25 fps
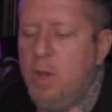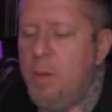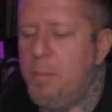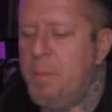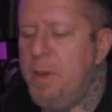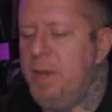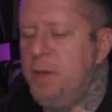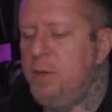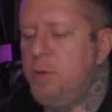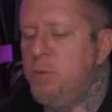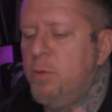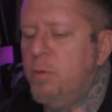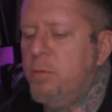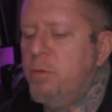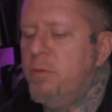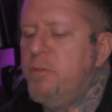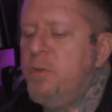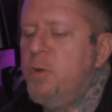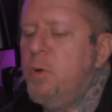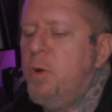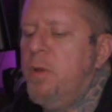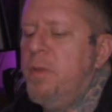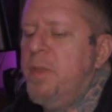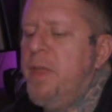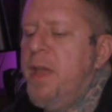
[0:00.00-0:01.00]
I might do a
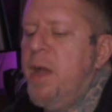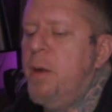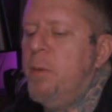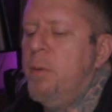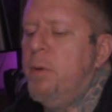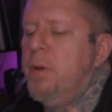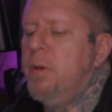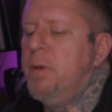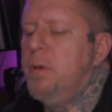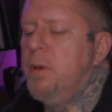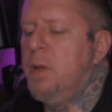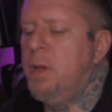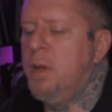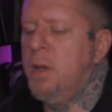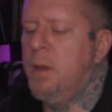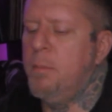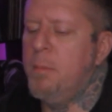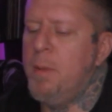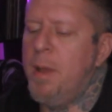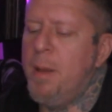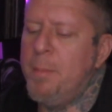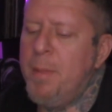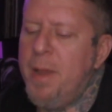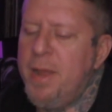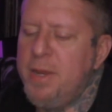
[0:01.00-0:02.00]
review on that one.
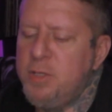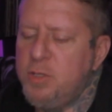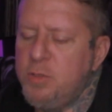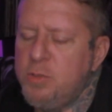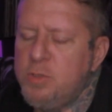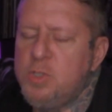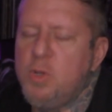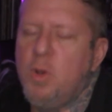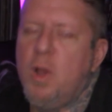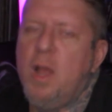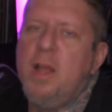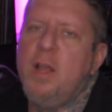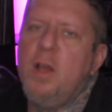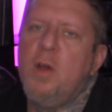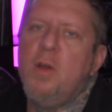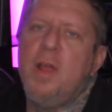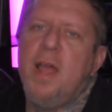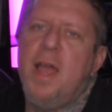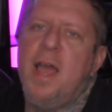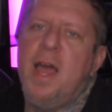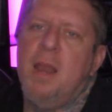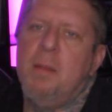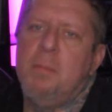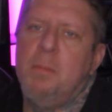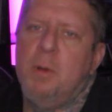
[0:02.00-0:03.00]
I go to
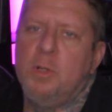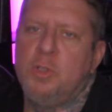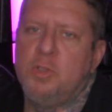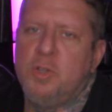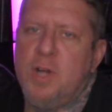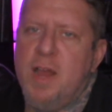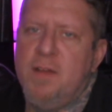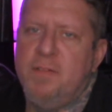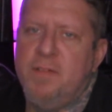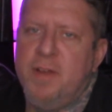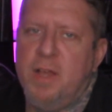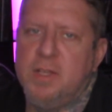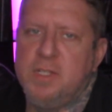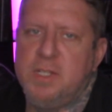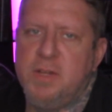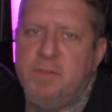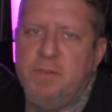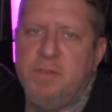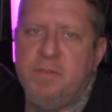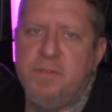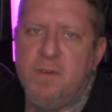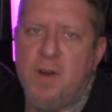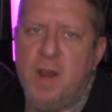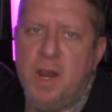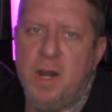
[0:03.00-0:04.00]
Alamo Draft House every
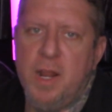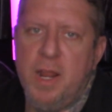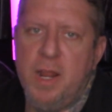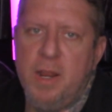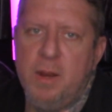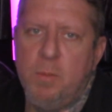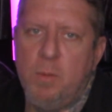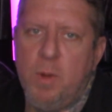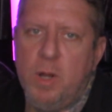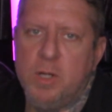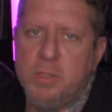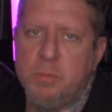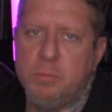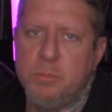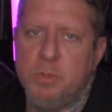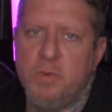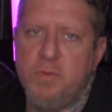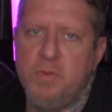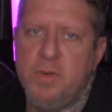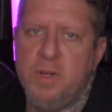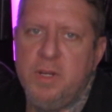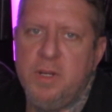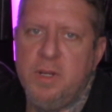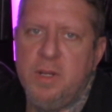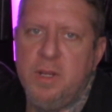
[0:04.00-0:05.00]
Friday and watch a
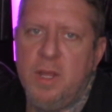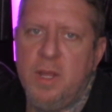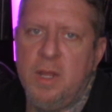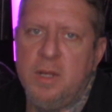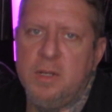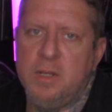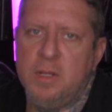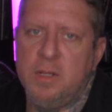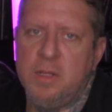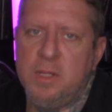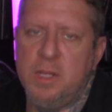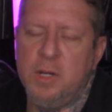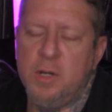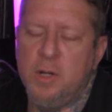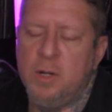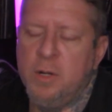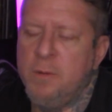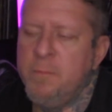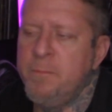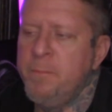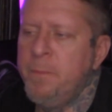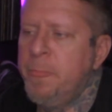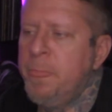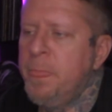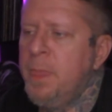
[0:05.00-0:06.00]
movie at the theater.
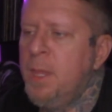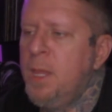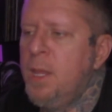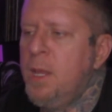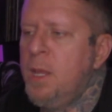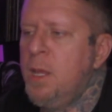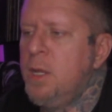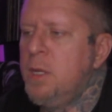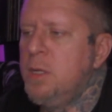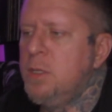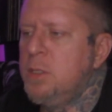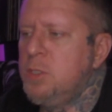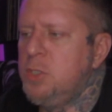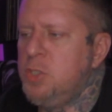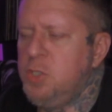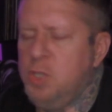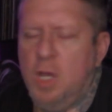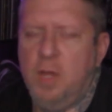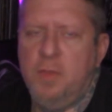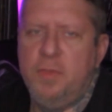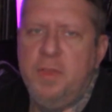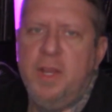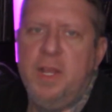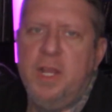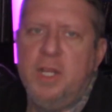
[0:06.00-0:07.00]
Do
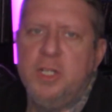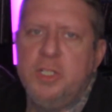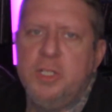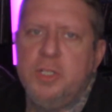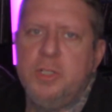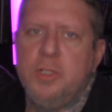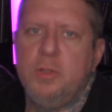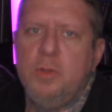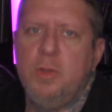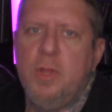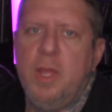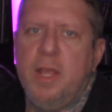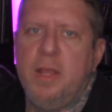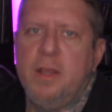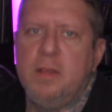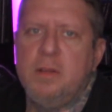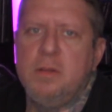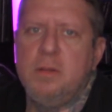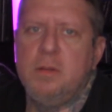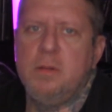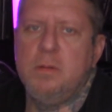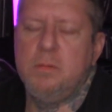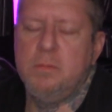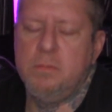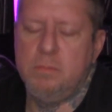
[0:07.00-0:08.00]
y'all think I should do, like,
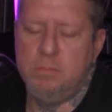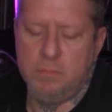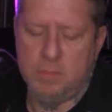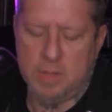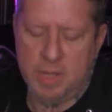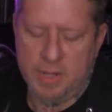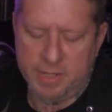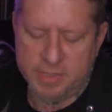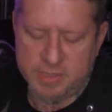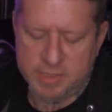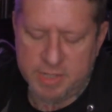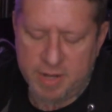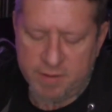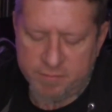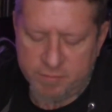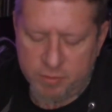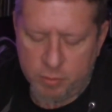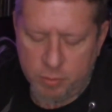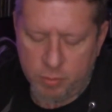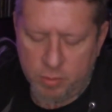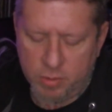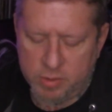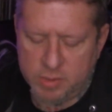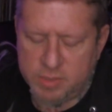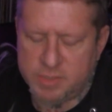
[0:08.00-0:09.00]
I guess I'd have to
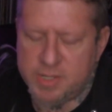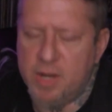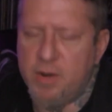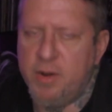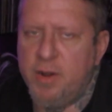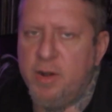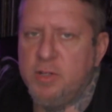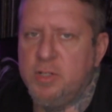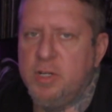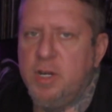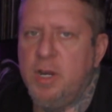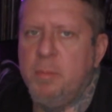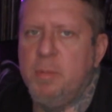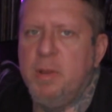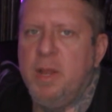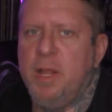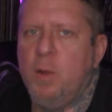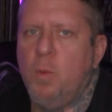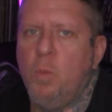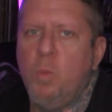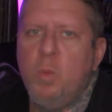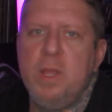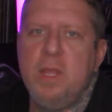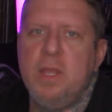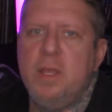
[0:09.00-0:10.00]
do it on Saturday or Sunday, but
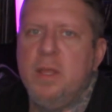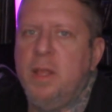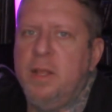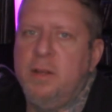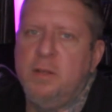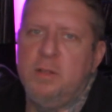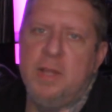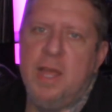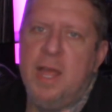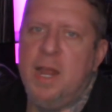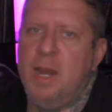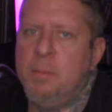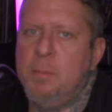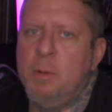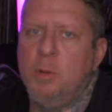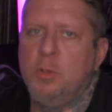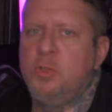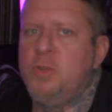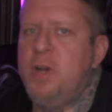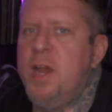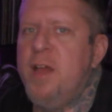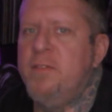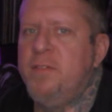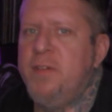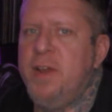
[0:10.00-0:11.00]
like Alamo
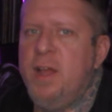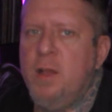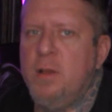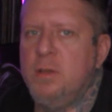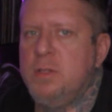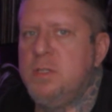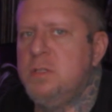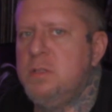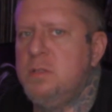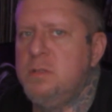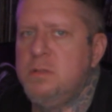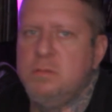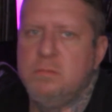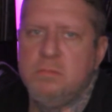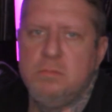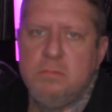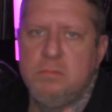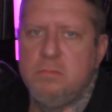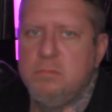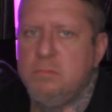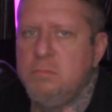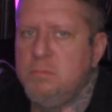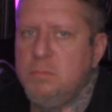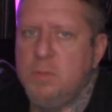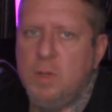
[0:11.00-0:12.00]
Draft House
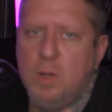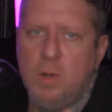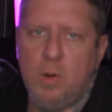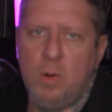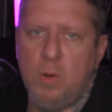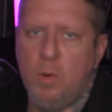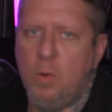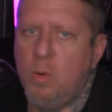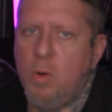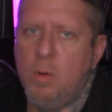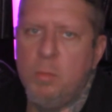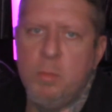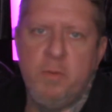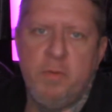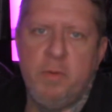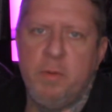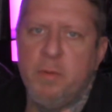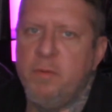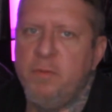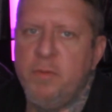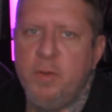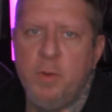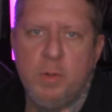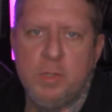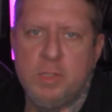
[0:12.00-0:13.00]
horror movie
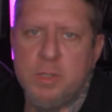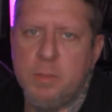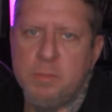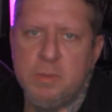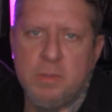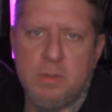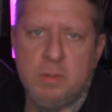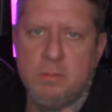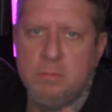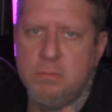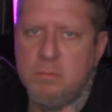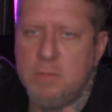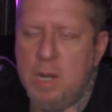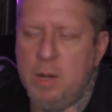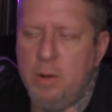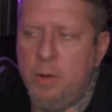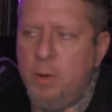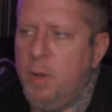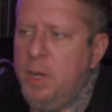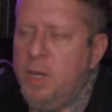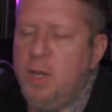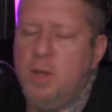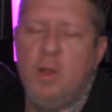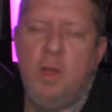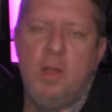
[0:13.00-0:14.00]
review or something. I don't know.
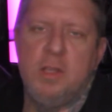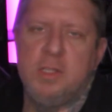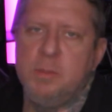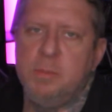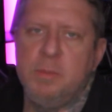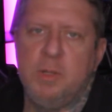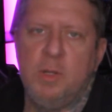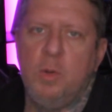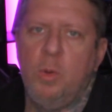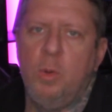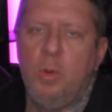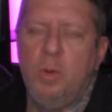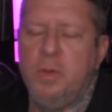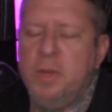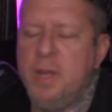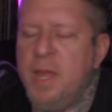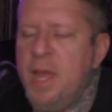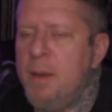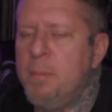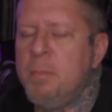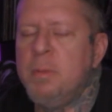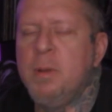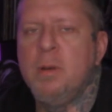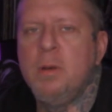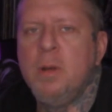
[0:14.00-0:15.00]
I'd call it something cooler than
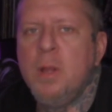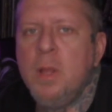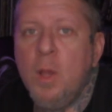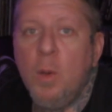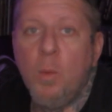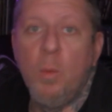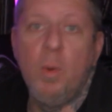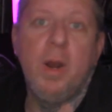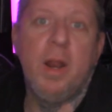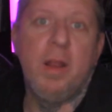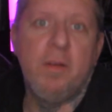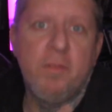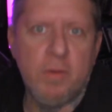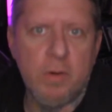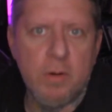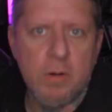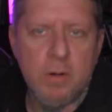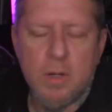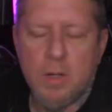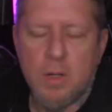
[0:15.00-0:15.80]
that, but whatever.